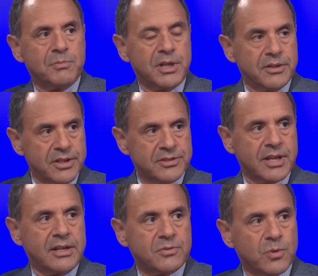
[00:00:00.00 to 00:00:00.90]
but in this
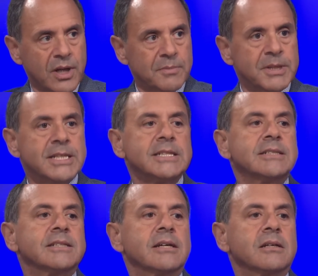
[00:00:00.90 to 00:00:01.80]
case, what I mean
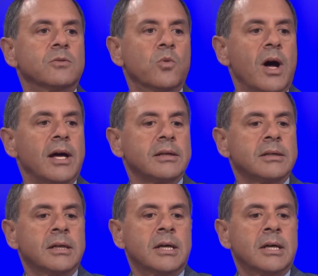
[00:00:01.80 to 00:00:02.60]
is that Iran,